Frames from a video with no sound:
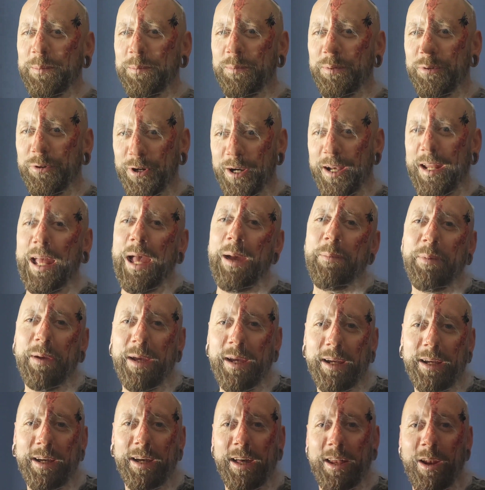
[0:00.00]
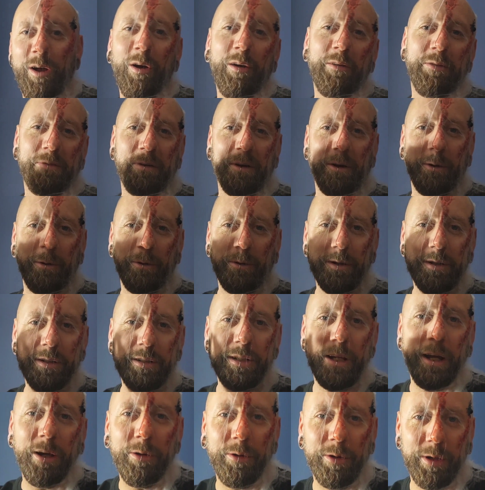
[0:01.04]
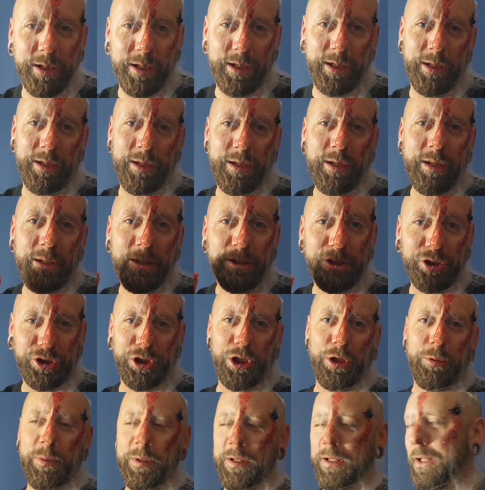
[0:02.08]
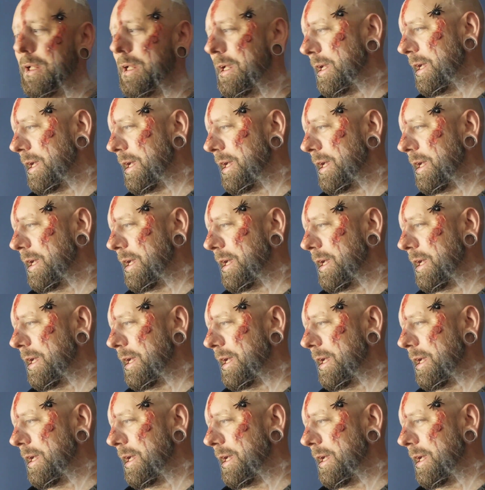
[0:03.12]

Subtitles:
pretty epic, and I feel totally stupid.